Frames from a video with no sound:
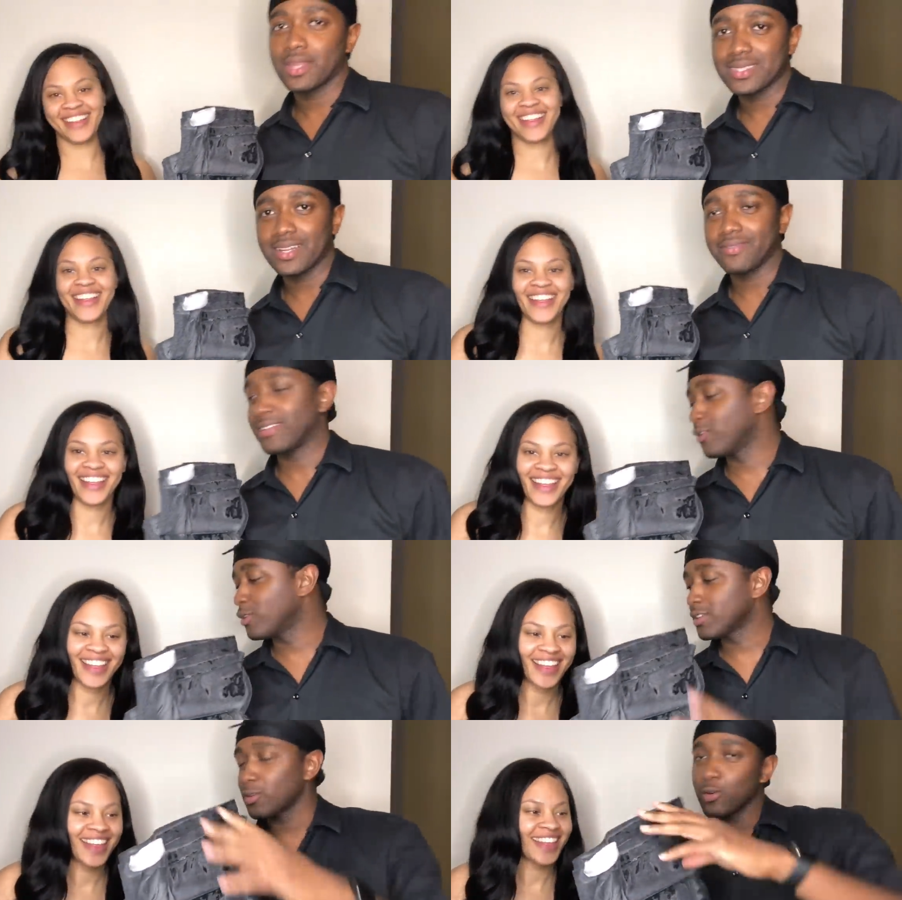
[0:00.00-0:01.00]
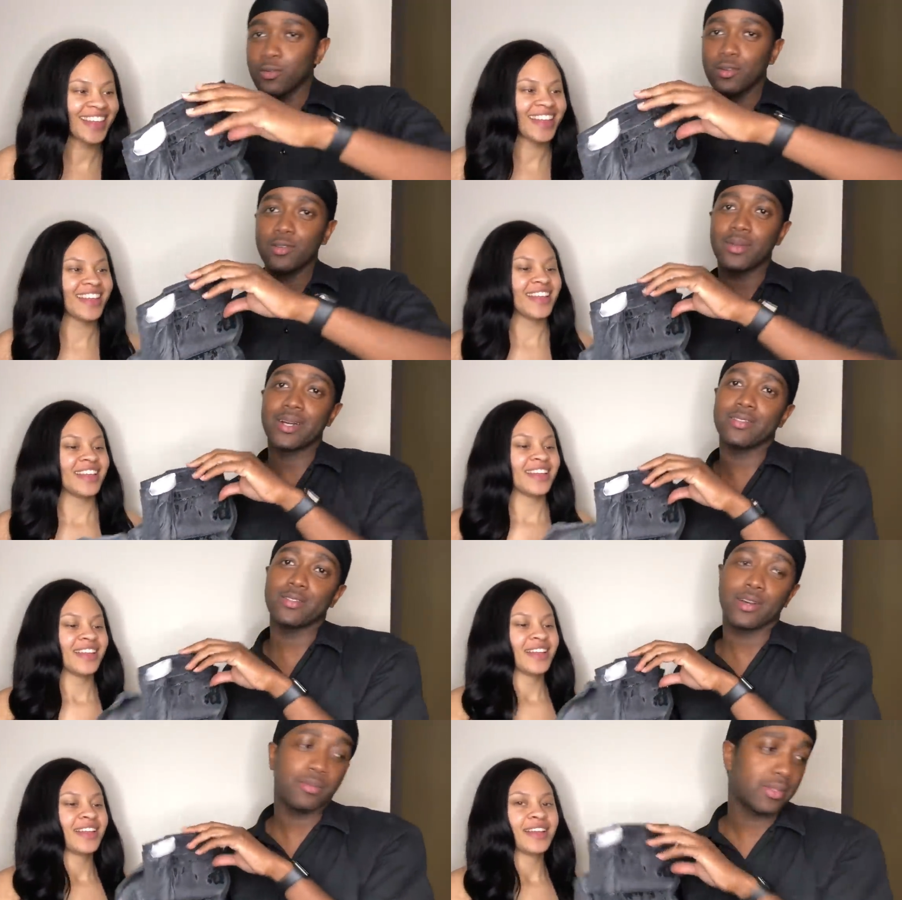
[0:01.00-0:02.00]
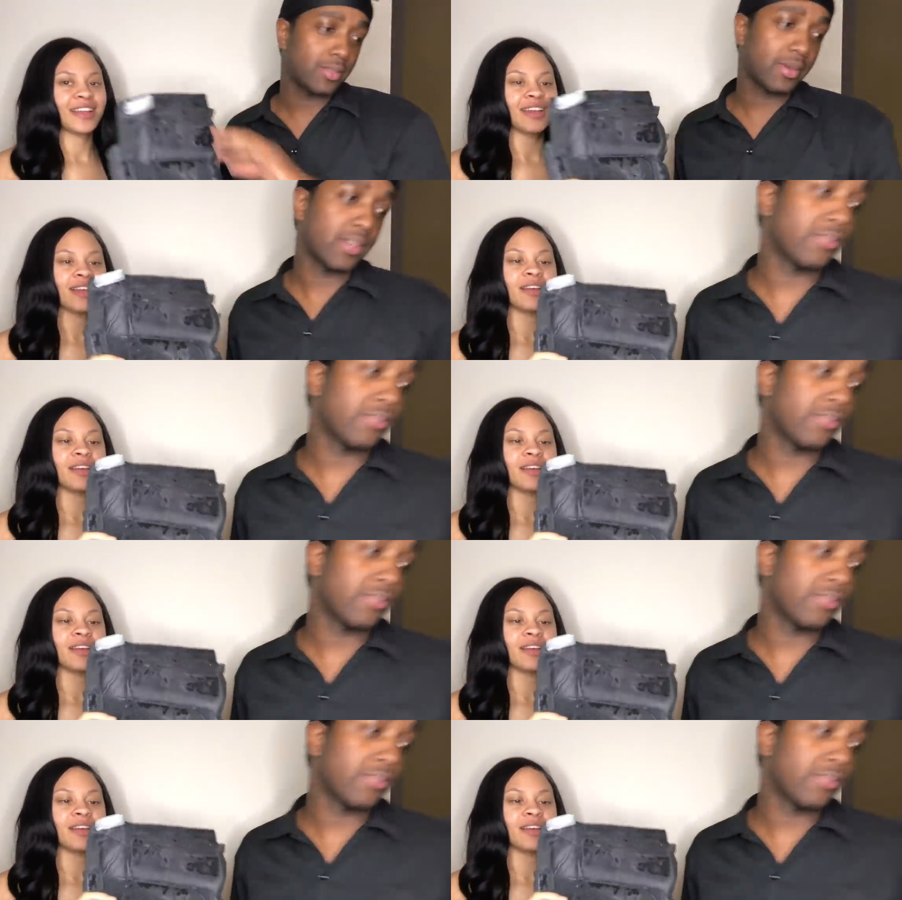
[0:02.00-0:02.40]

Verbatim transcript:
Speaker 1: That's not funny. Hold this, hold, hold mine so I can put this back in